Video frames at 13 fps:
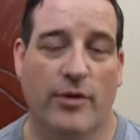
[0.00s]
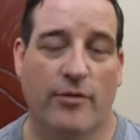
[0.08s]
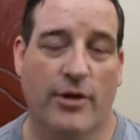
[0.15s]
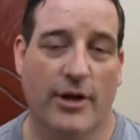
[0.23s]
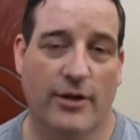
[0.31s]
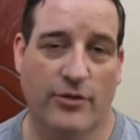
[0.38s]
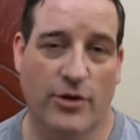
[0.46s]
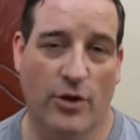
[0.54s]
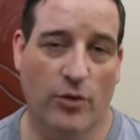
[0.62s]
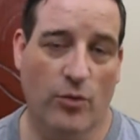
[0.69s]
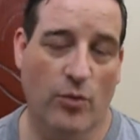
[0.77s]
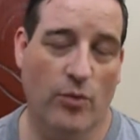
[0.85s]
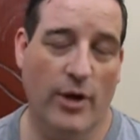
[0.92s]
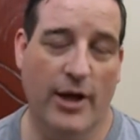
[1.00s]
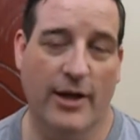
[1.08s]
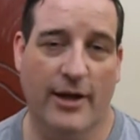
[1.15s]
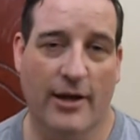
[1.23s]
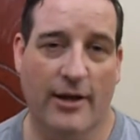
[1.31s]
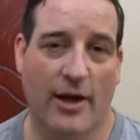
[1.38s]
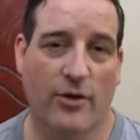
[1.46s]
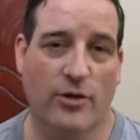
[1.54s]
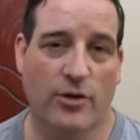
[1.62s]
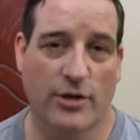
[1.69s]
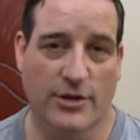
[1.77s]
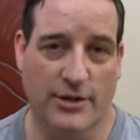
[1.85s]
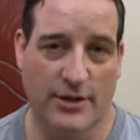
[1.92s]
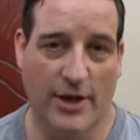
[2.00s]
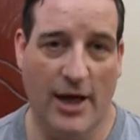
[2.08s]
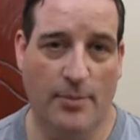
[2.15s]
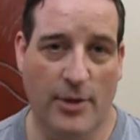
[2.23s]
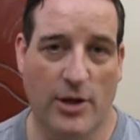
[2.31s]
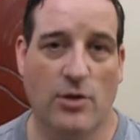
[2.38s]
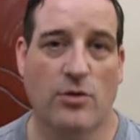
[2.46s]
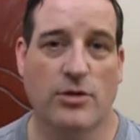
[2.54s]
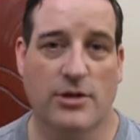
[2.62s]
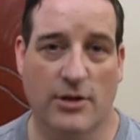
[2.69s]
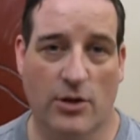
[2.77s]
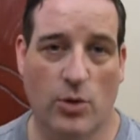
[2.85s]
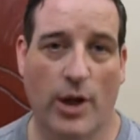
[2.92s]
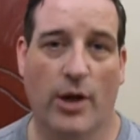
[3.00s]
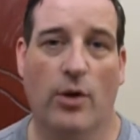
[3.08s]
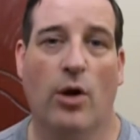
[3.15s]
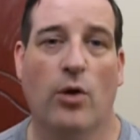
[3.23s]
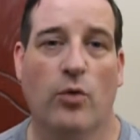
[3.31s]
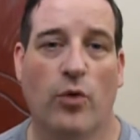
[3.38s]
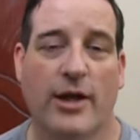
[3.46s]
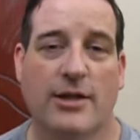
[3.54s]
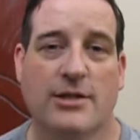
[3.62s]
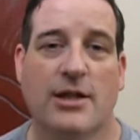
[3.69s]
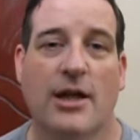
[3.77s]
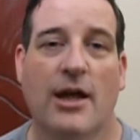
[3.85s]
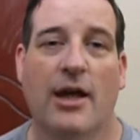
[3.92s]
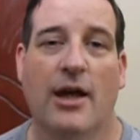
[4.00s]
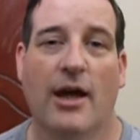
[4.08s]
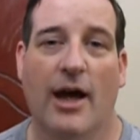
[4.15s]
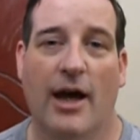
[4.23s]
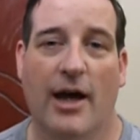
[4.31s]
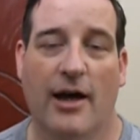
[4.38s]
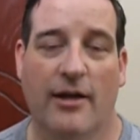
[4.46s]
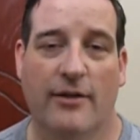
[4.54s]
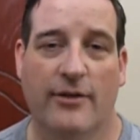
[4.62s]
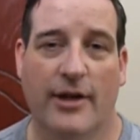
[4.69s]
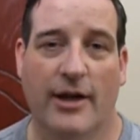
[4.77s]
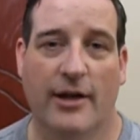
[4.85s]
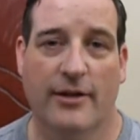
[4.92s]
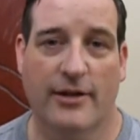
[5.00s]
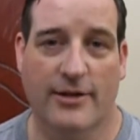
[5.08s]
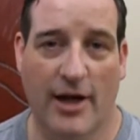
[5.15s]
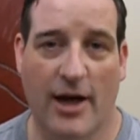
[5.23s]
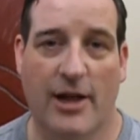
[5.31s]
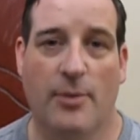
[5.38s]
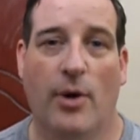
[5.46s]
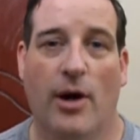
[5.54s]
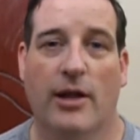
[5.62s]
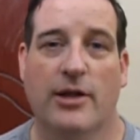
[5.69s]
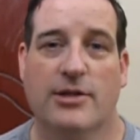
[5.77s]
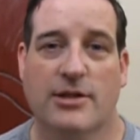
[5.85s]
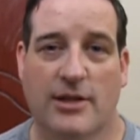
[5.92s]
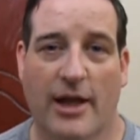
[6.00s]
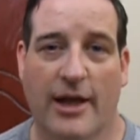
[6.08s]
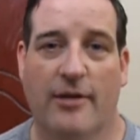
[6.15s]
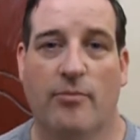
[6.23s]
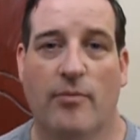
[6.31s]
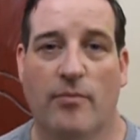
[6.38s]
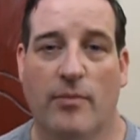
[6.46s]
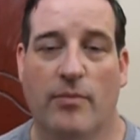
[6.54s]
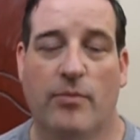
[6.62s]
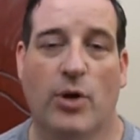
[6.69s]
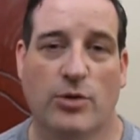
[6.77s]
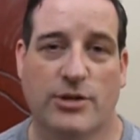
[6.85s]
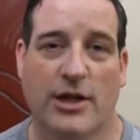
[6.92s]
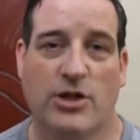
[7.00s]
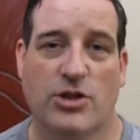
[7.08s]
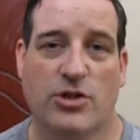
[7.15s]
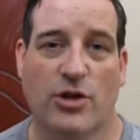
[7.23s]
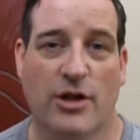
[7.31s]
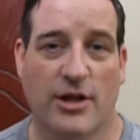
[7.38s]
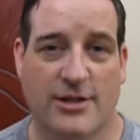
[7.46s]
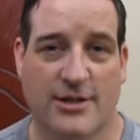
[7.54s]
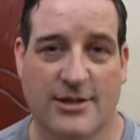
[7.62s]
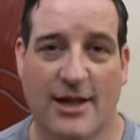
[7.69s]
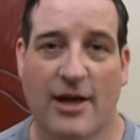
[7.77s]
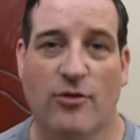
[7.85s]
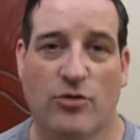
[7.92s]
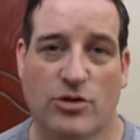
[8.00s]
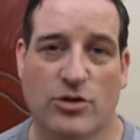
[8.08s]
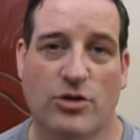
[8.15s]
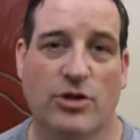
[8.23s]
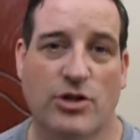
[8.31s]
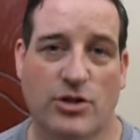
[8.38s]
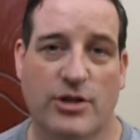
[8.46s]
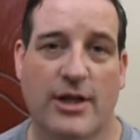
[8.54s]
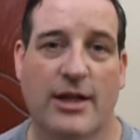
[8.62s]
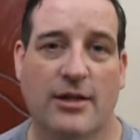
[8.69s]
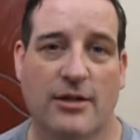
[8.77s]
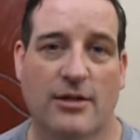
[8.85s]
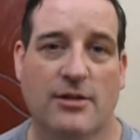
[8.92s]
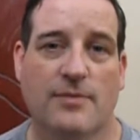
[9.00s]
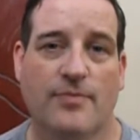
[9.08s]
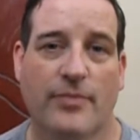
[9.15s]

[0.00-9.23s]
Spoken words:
kind of thrown away that outer husk. The type they use is a quick grown rice, and it's highly polished. It's like processed sugar. It's not as good as you think it is.